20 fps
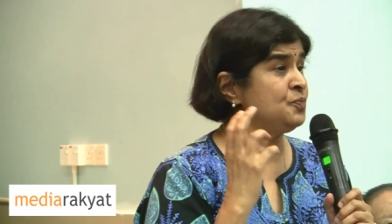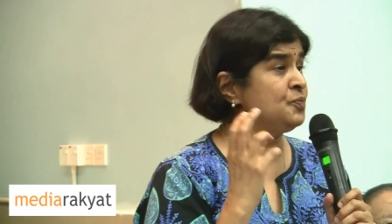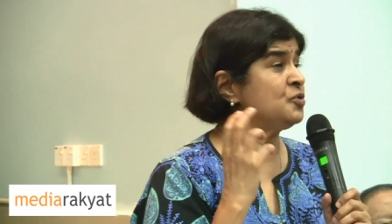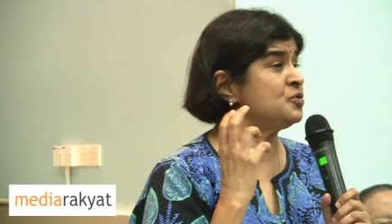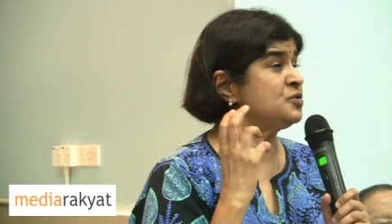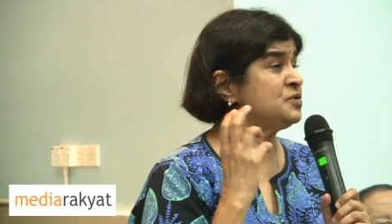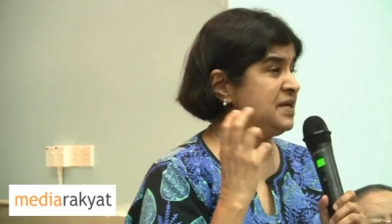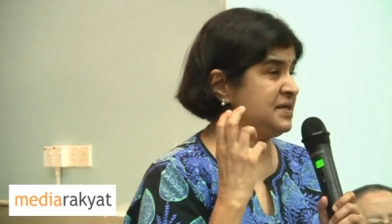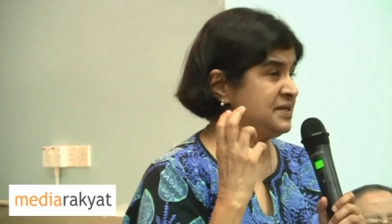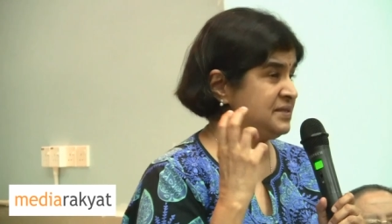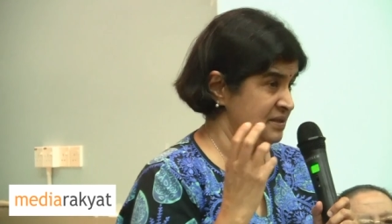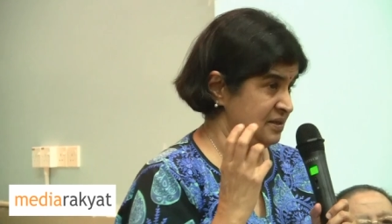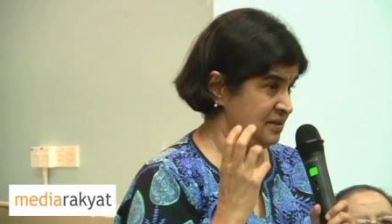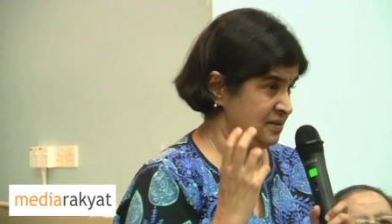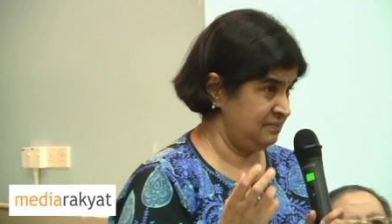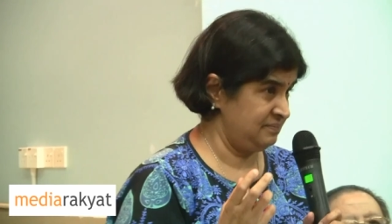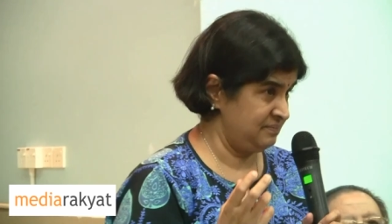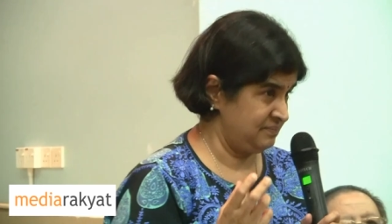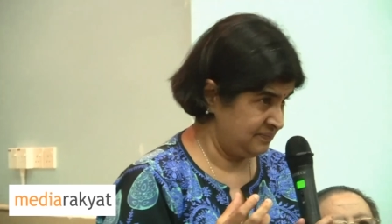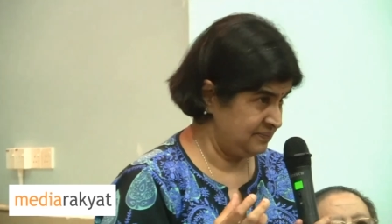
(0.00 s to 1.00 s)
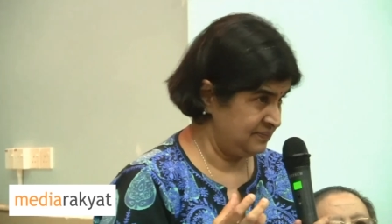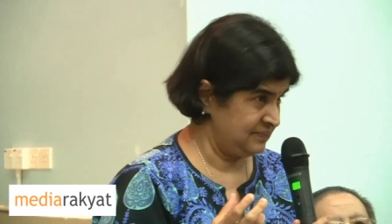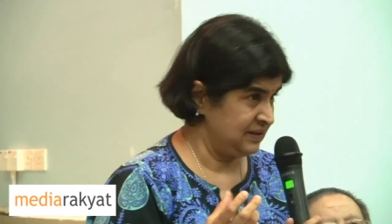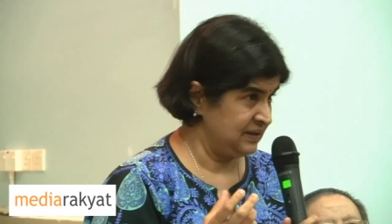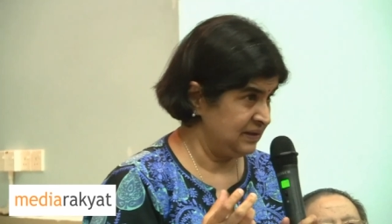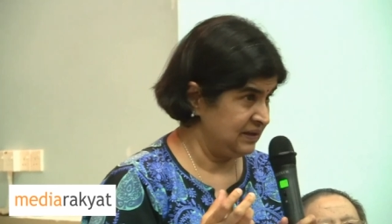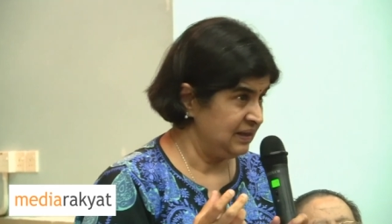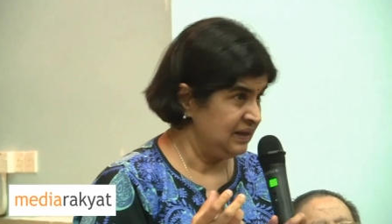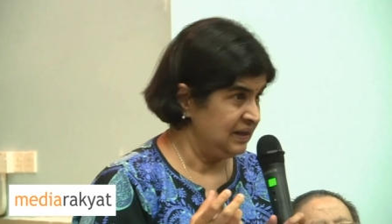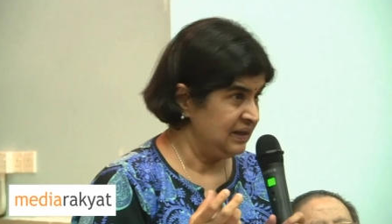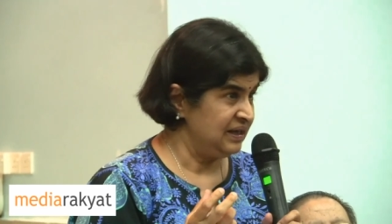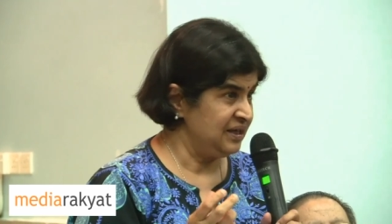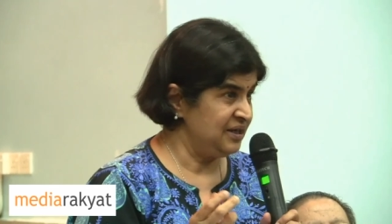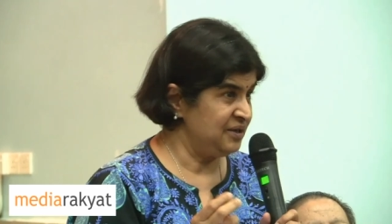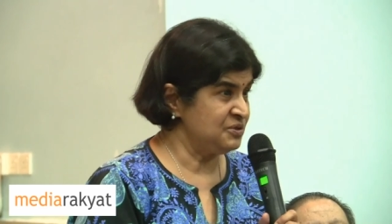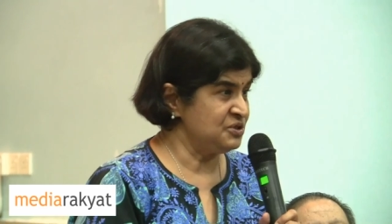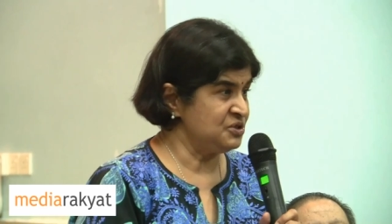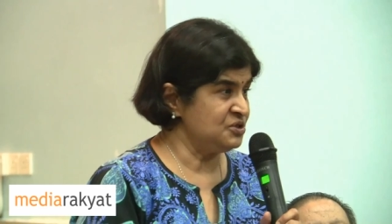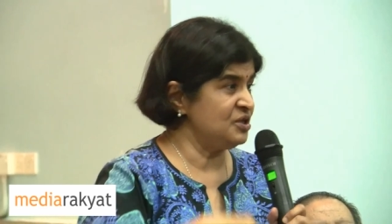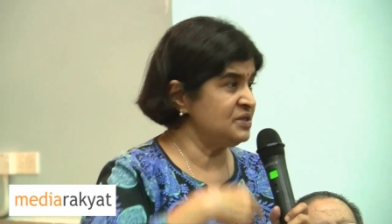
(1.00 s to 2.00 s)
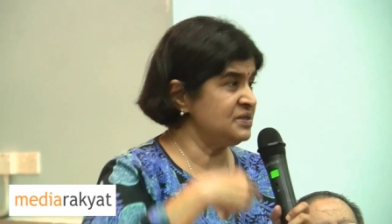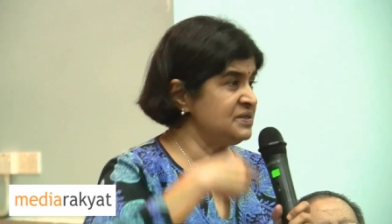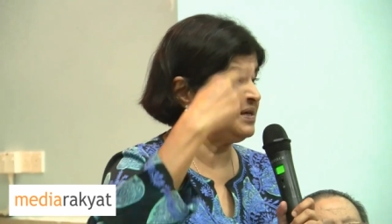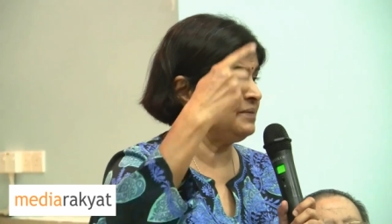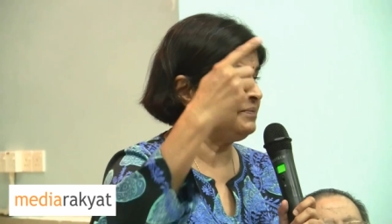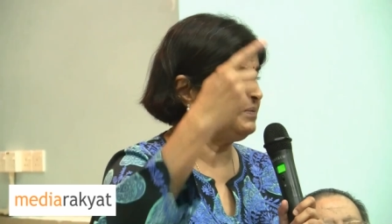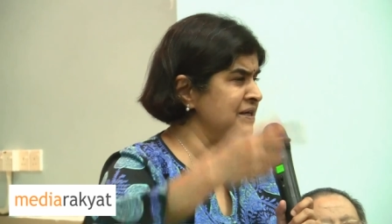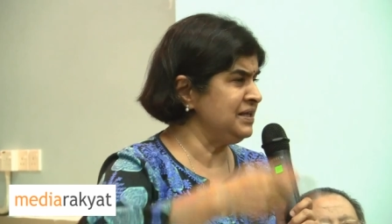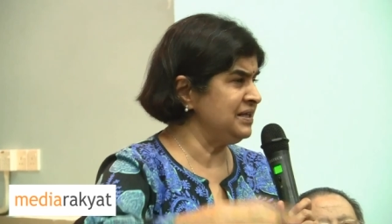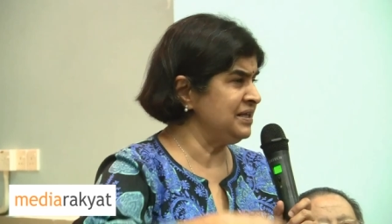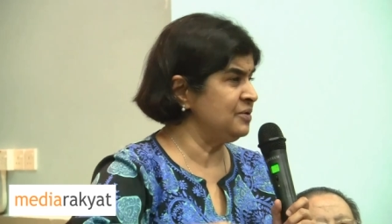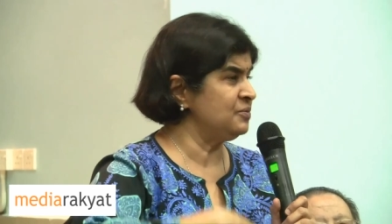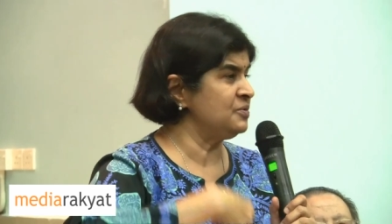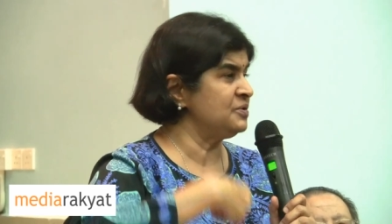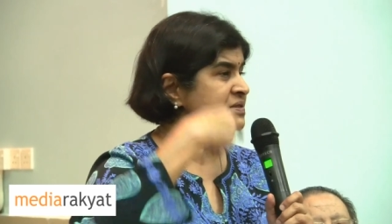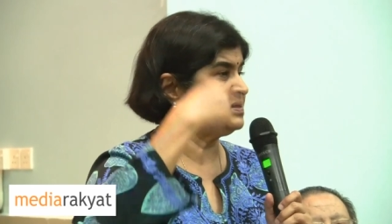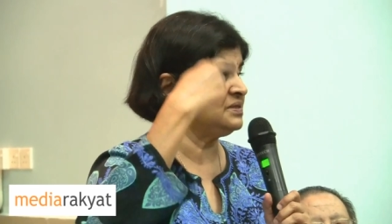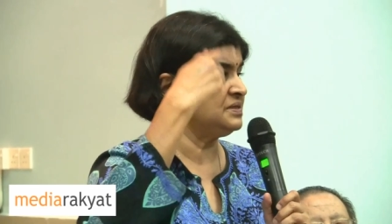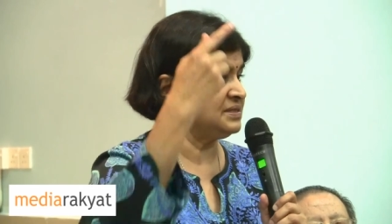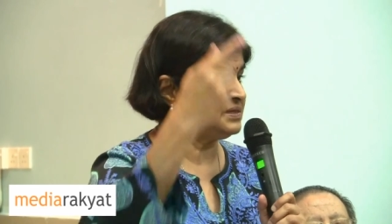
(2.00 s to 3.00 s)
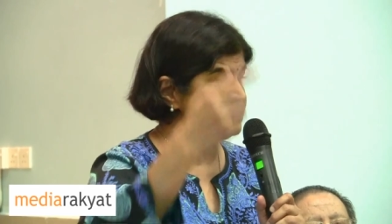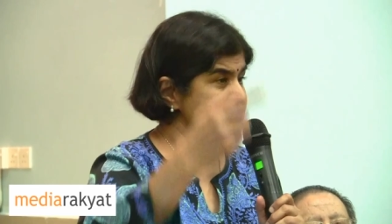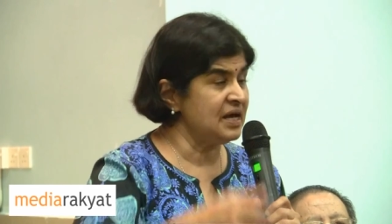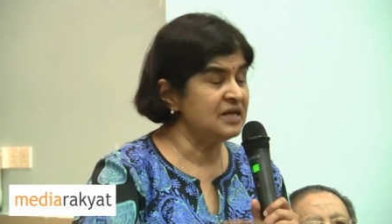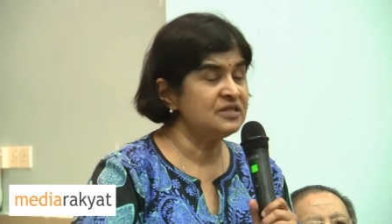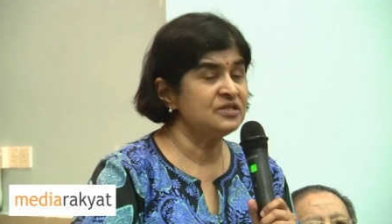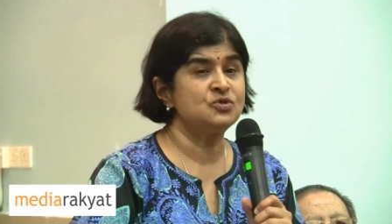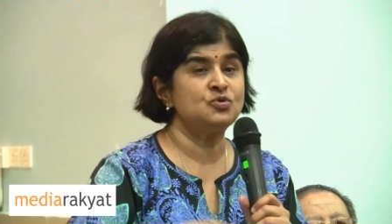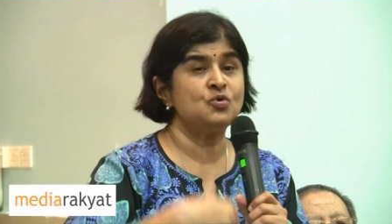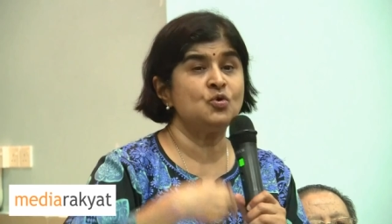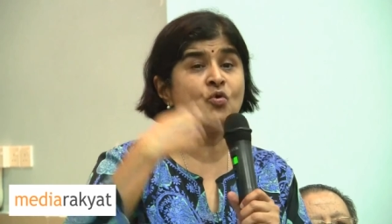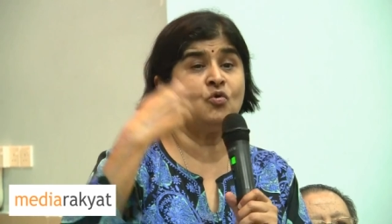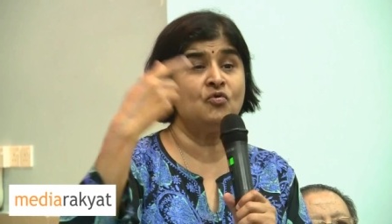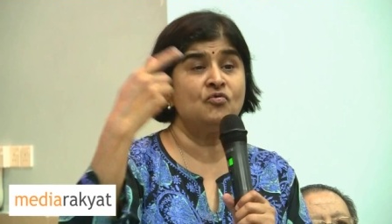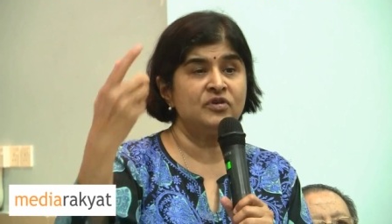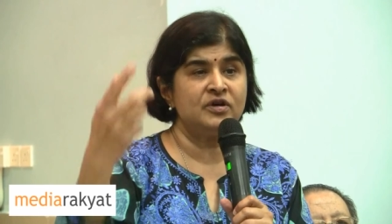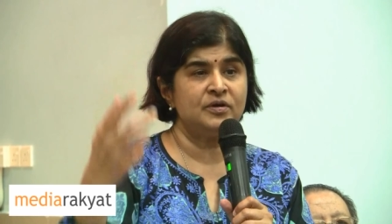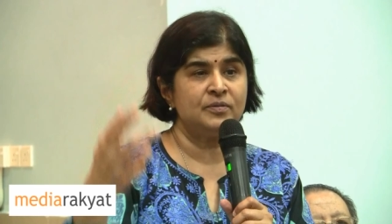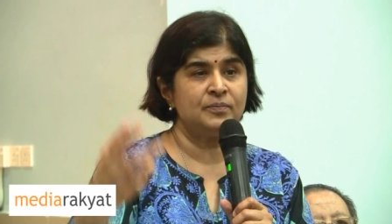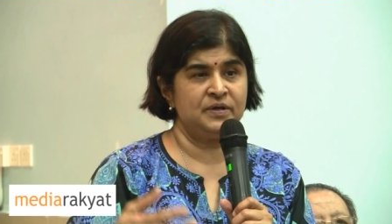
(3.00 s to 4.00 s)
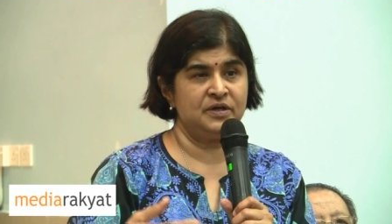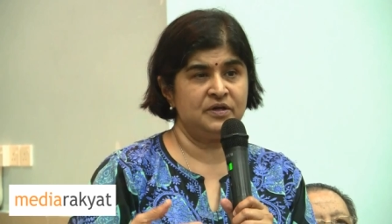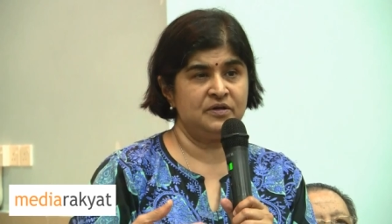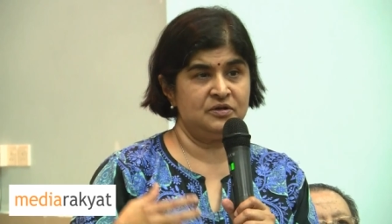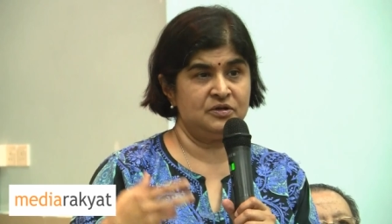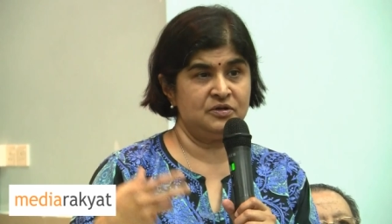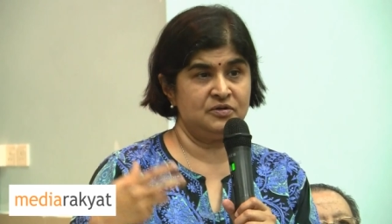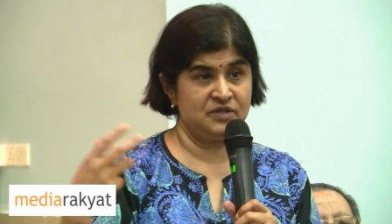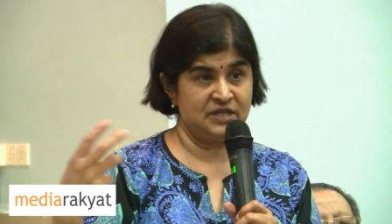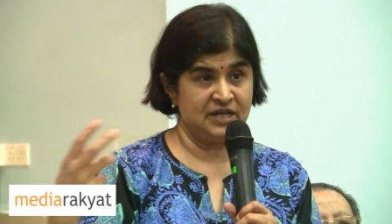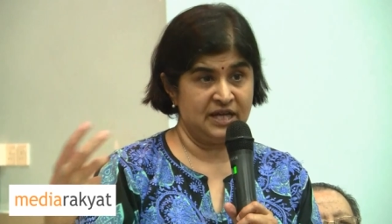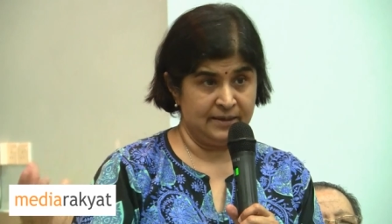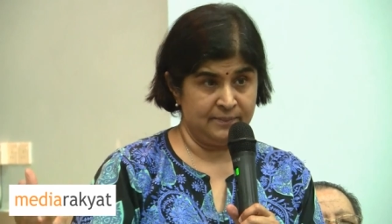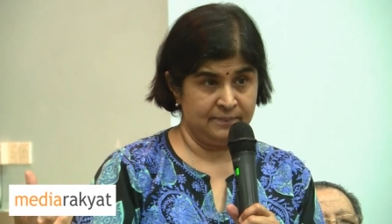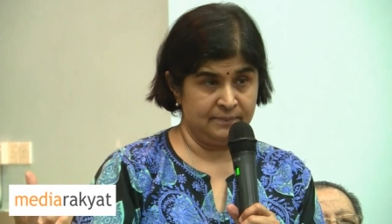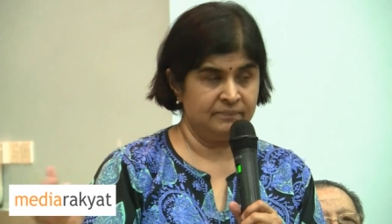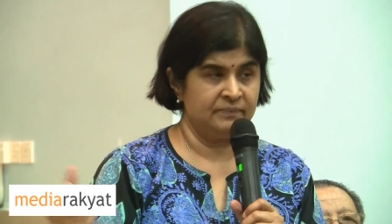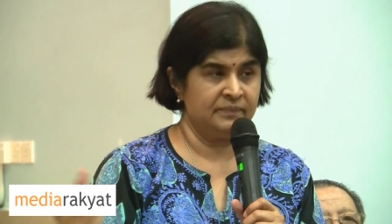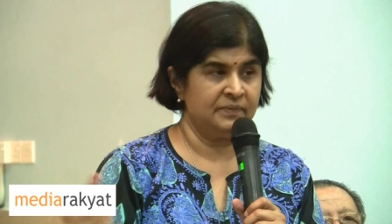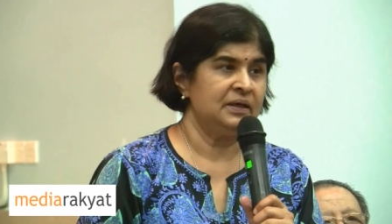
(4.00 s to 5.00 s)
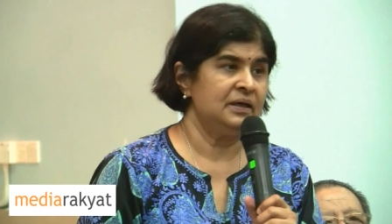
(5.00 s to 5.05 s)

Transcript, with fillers: to process it. It was not something that was discussed over a period of time.